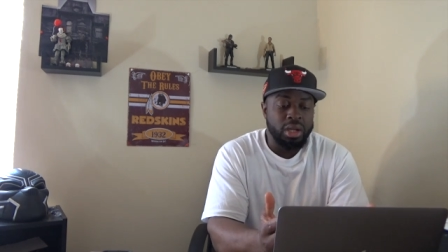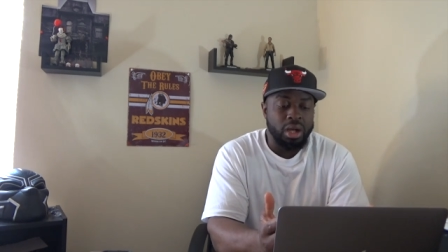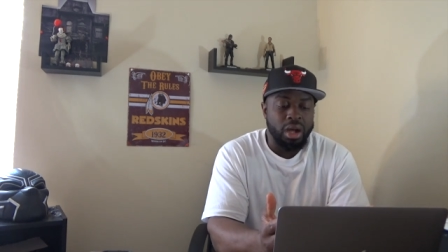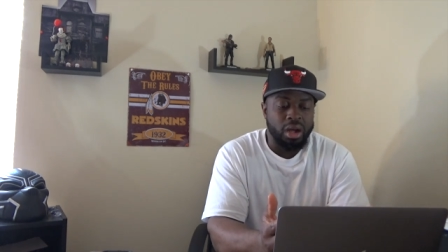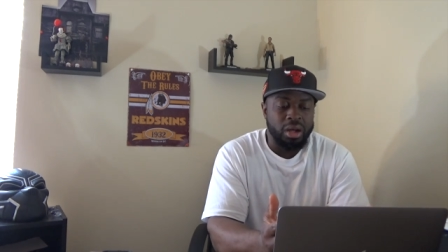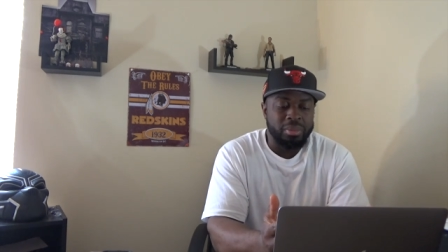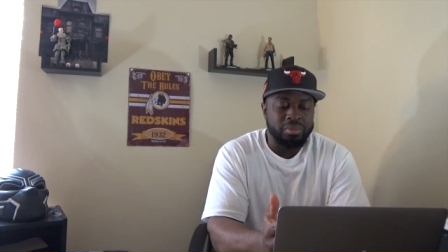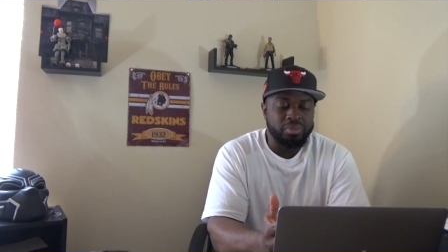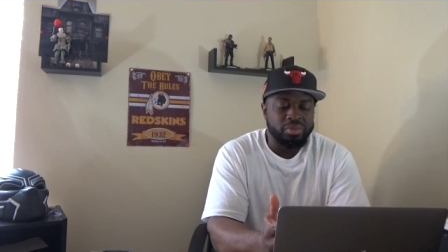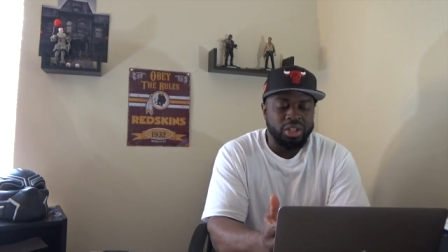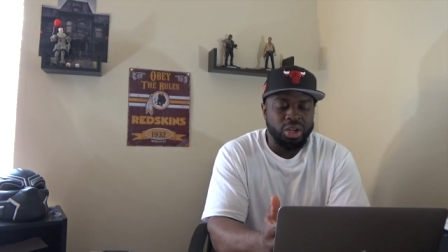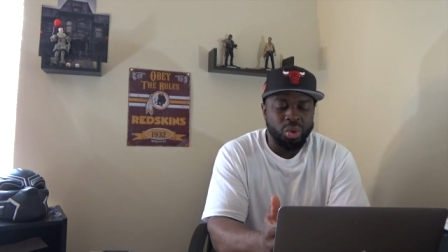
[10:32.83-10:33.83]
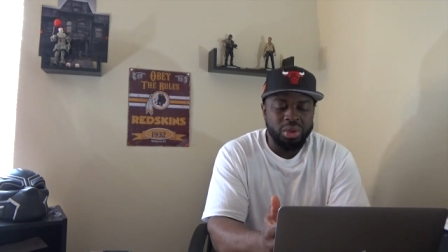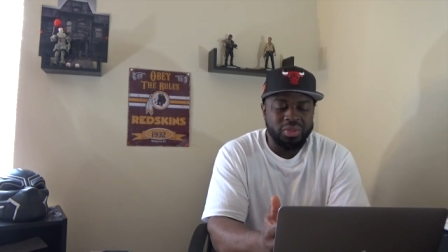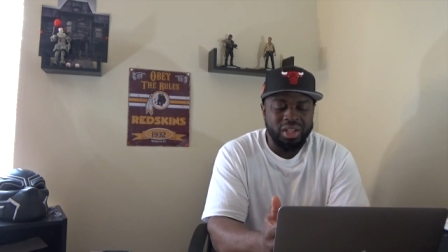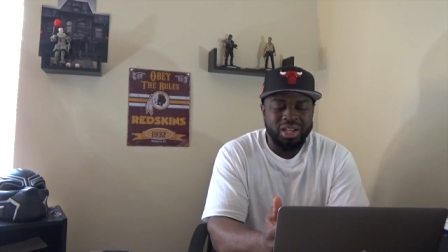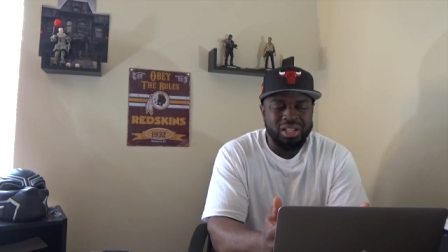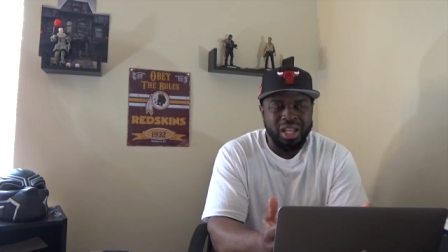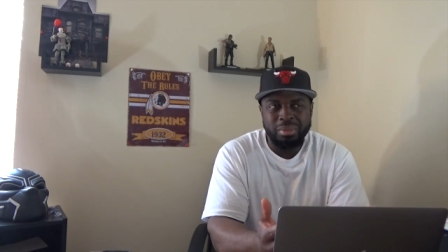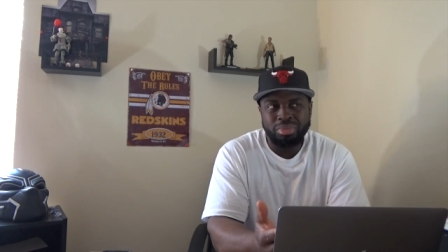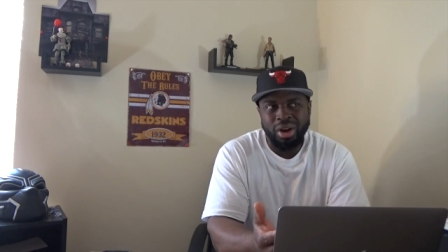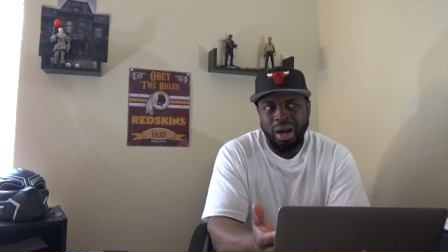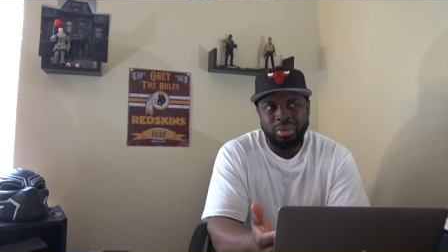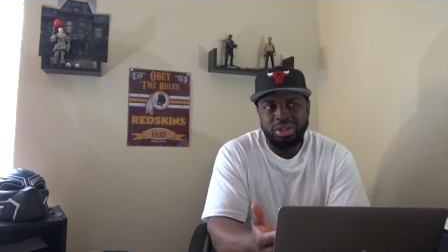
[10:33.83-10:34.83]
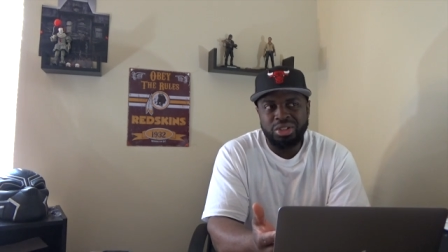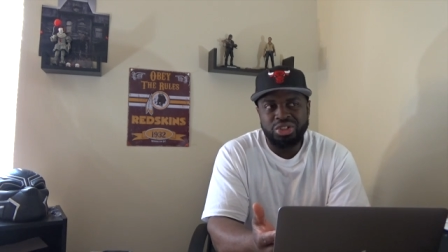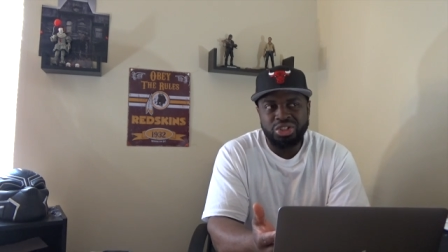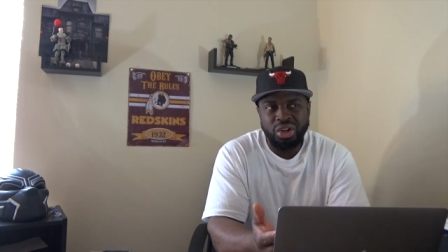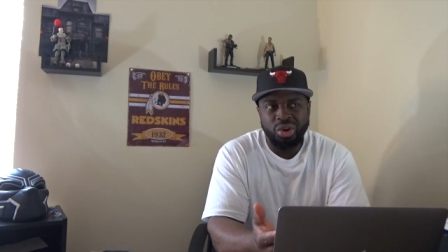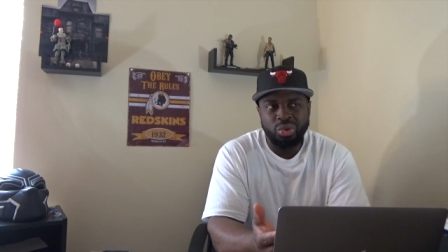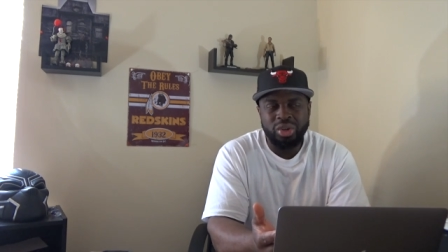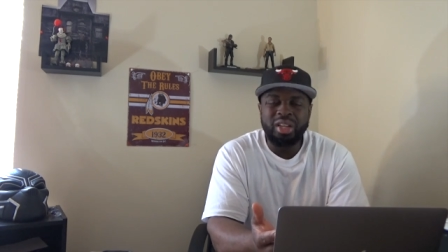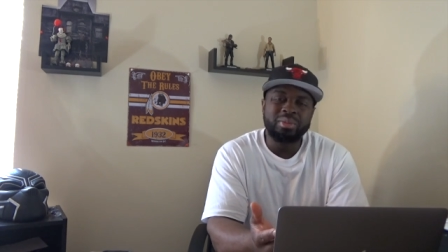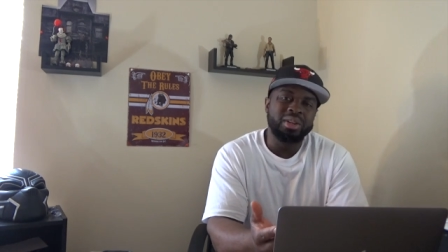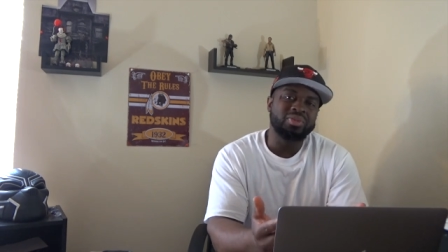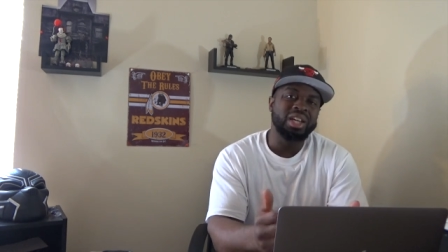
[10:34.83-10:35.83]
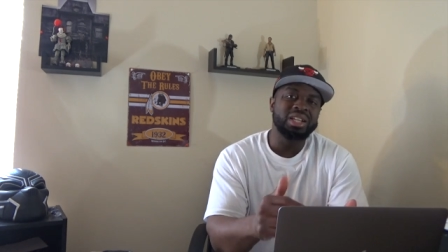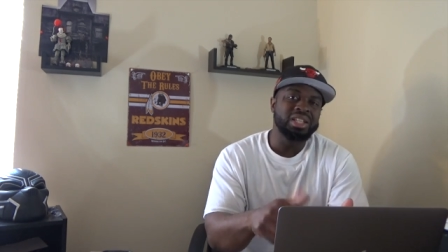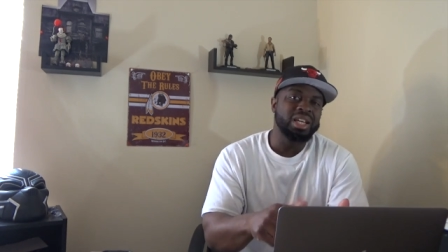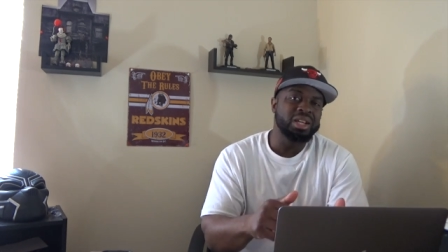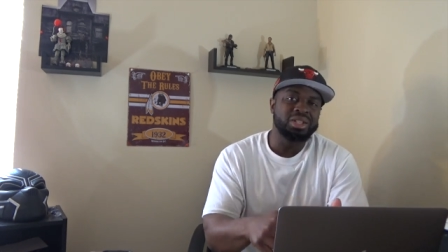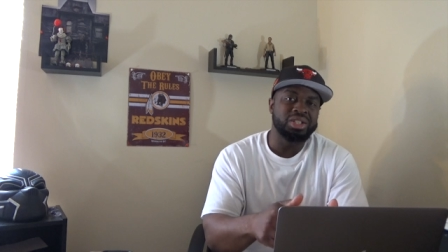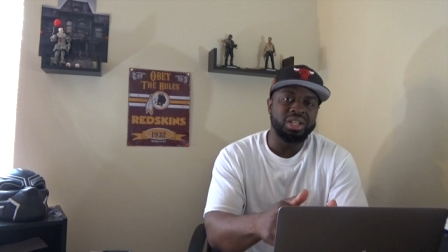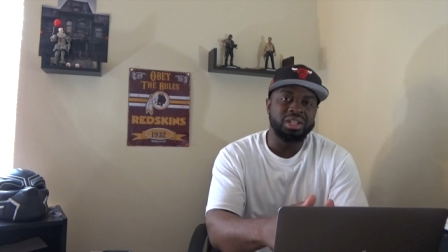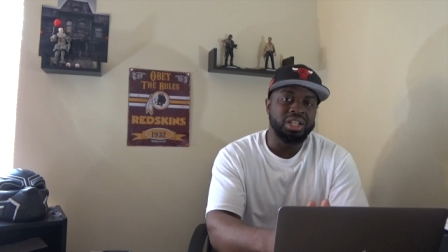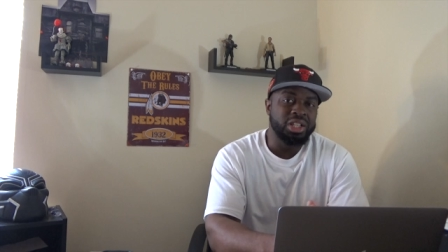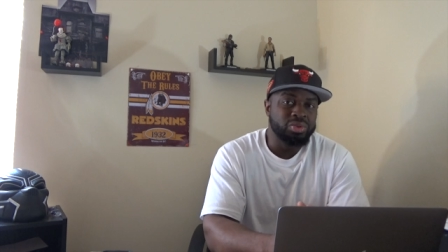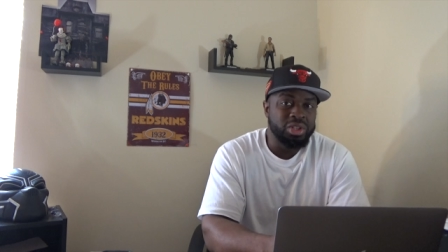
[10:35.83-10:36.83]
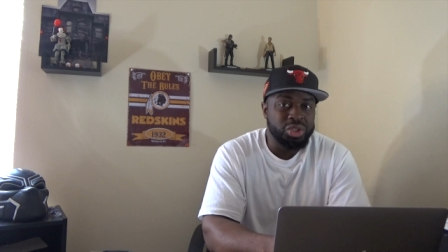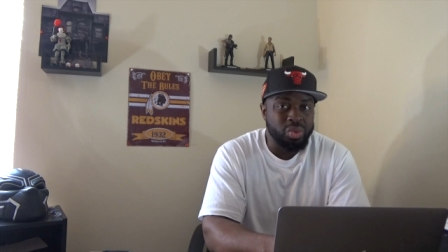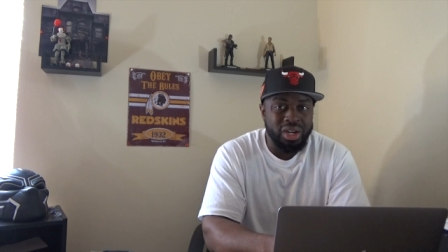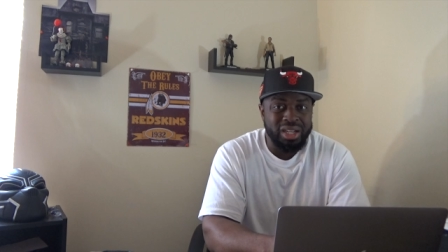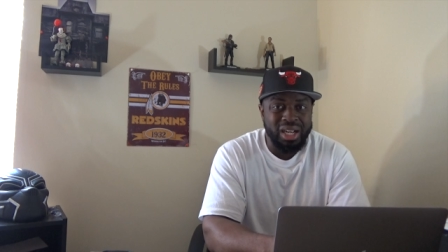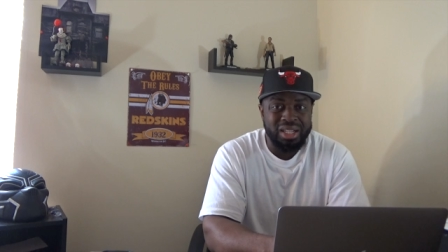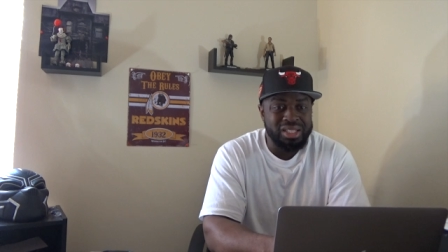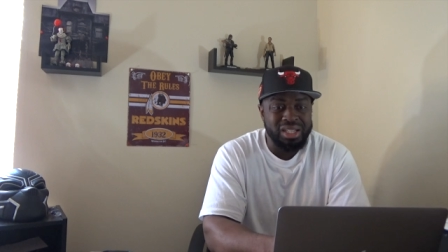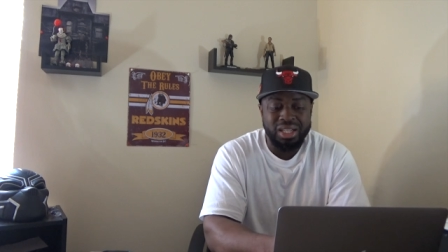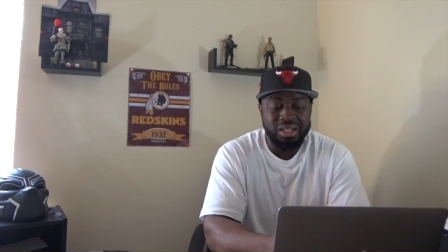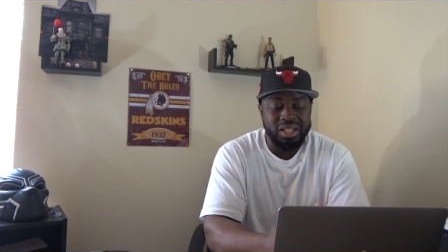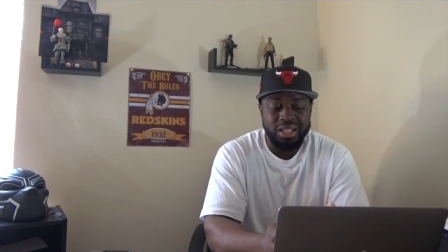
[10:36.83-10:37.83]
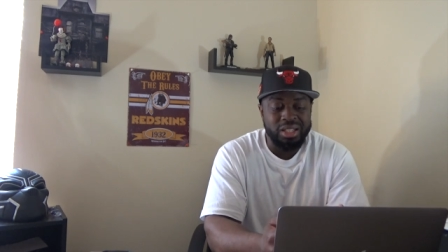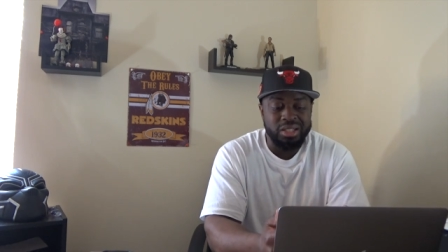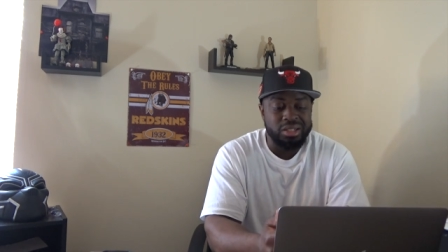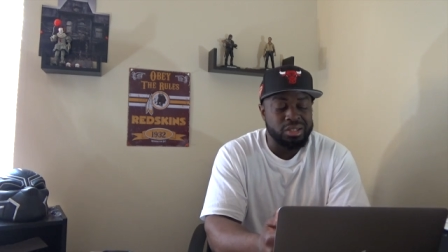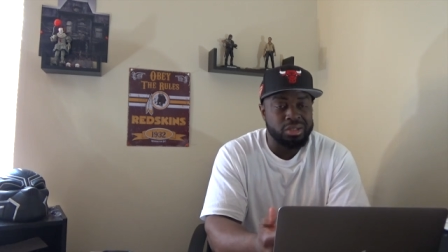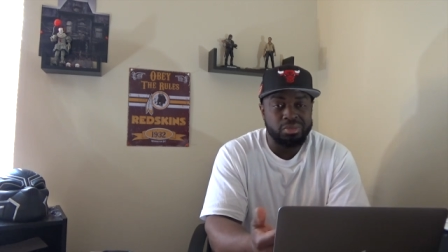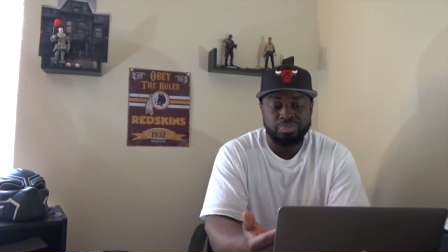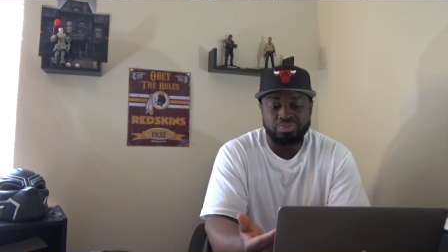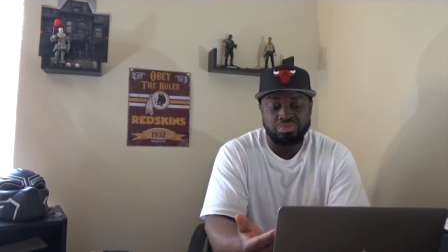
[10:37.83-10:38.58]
Um, the only thing that they probably could show, even if they did attend E3 2019, is